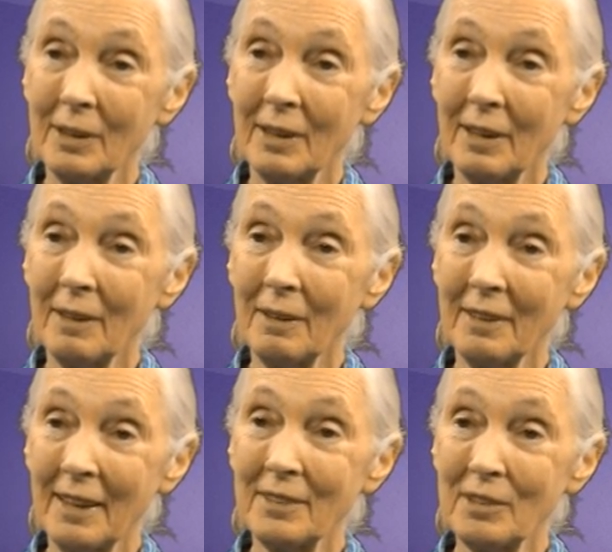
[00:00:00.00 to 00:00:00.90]

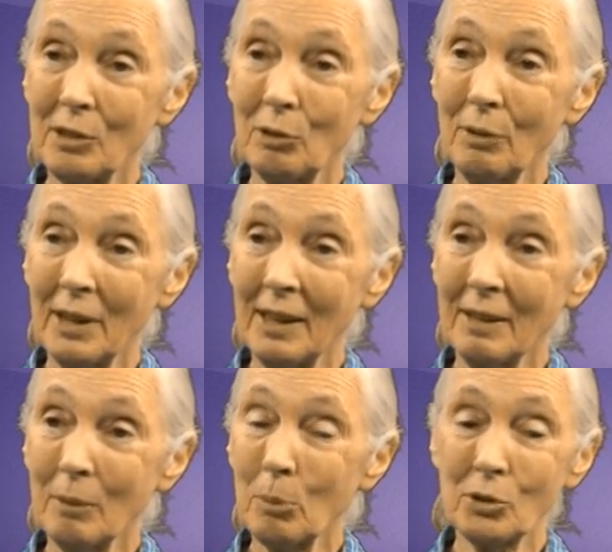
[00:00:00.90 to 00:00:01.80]
and get a degree,
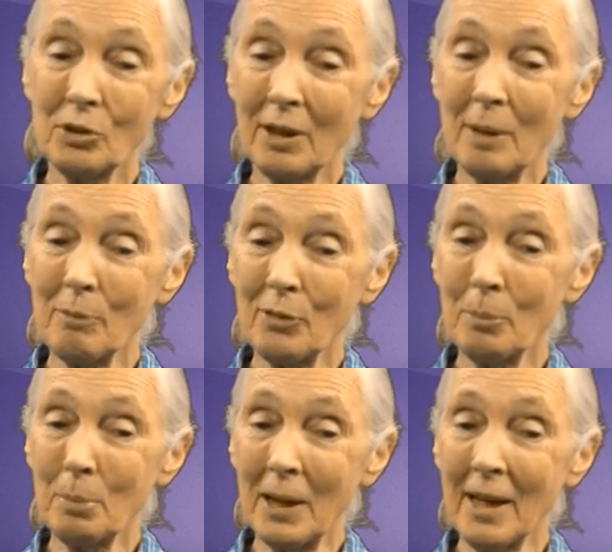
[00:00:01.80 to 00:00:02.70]
and there wasn't time for a
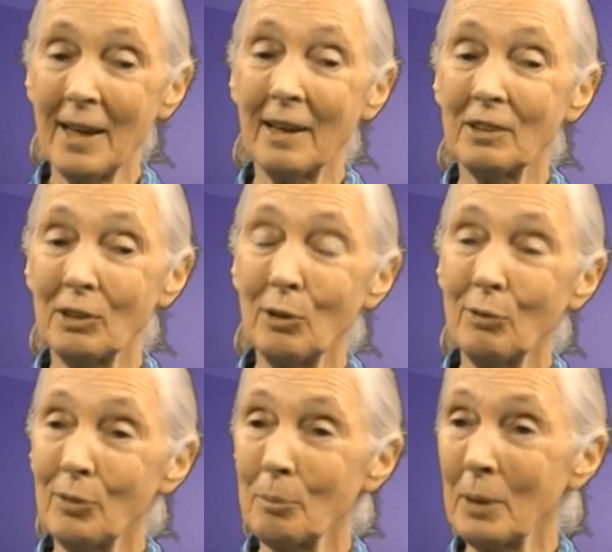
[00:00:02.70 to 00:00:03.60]
BA, I had to go
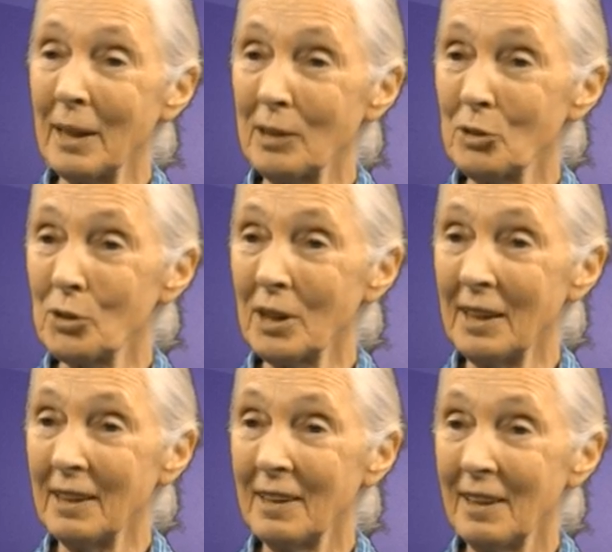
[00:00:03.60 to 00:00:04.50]
for a
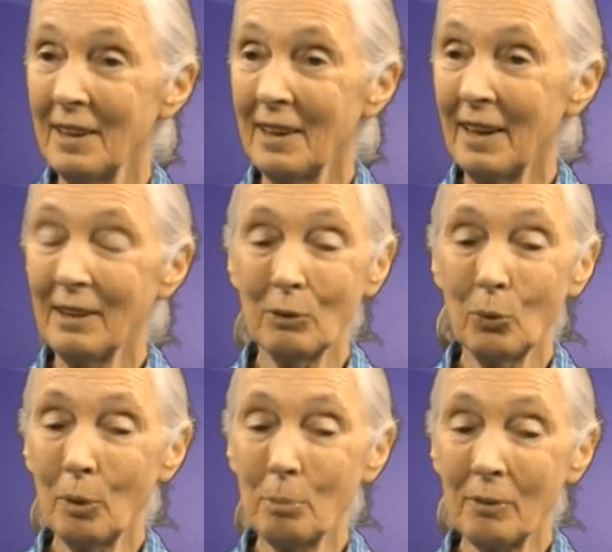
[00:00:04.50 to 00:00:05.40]
PhD. And
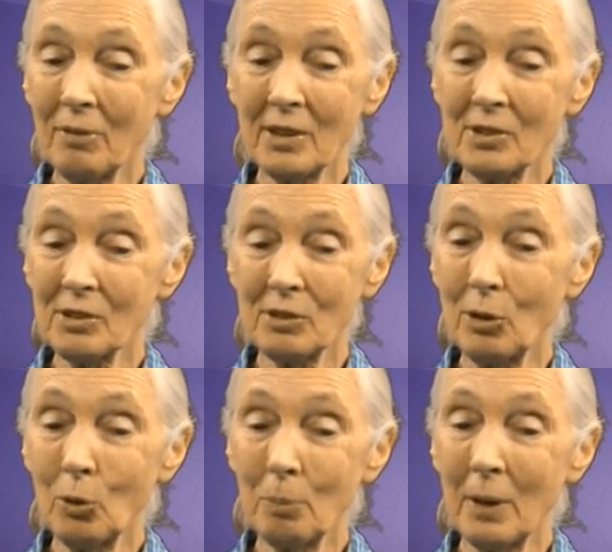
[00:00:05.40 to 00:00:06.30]
all the professors
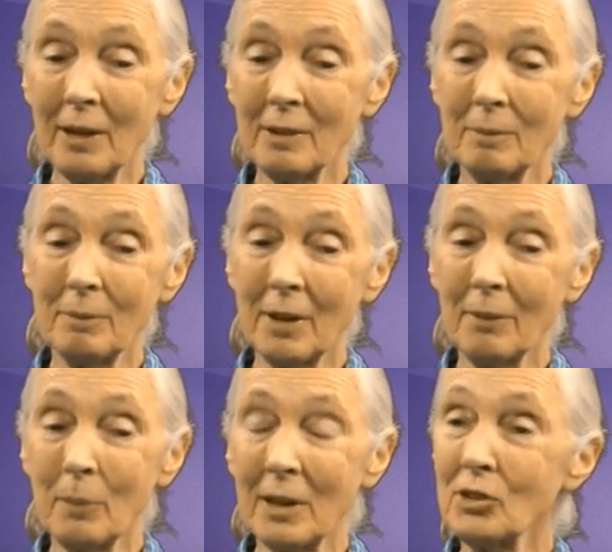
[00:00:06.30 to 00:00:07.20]
told me I'd
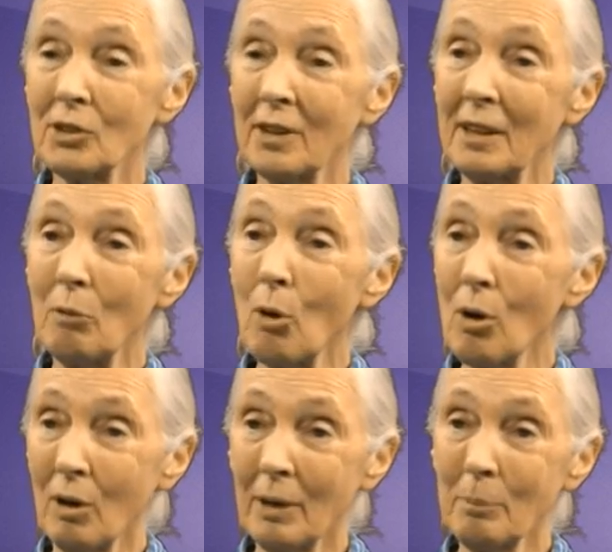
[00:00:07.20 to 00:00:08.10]
done my study
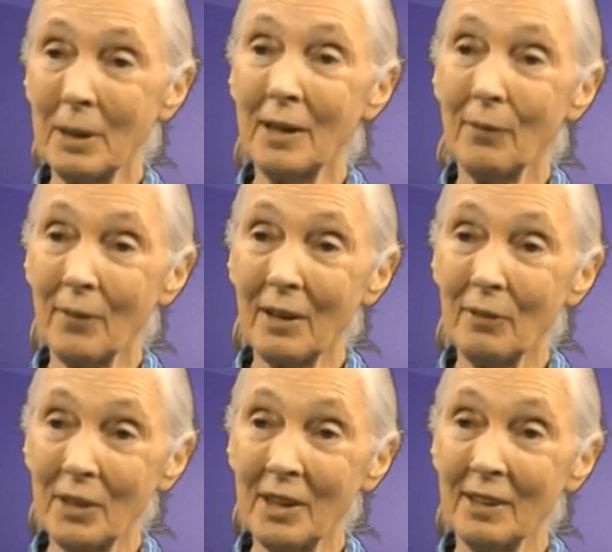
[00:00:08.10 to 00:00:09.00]
wrong. I'd been out there
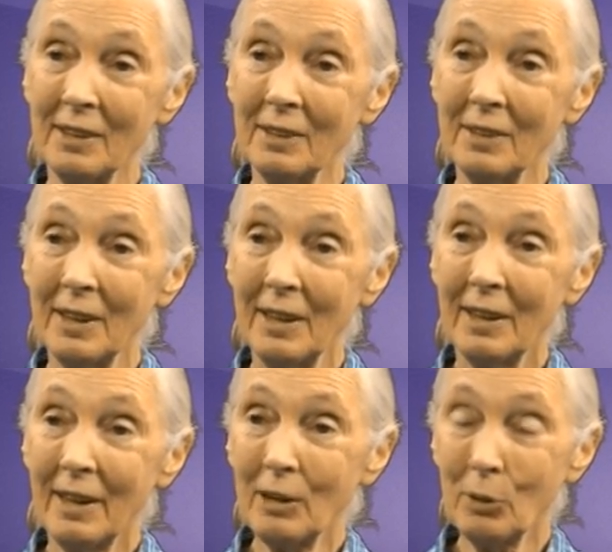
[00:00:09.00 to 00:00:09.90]
a year.
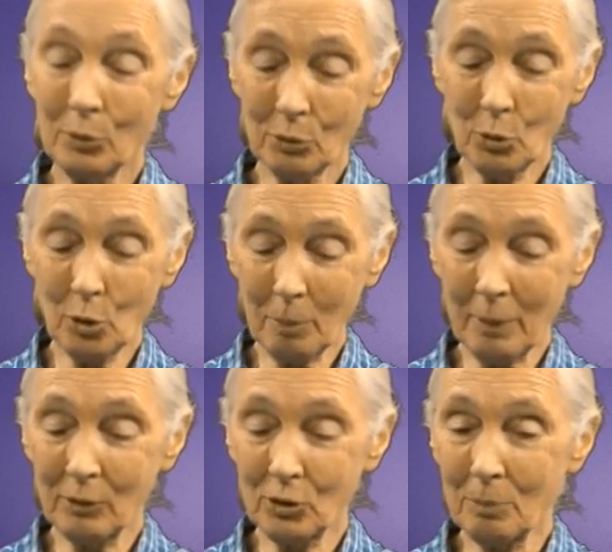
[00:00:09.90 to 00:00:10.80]
I couldn't talk
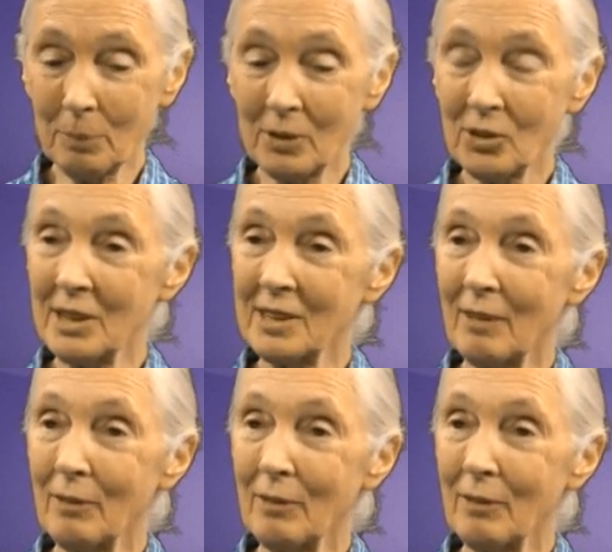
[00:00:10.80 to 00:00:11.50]
about chimpanzees having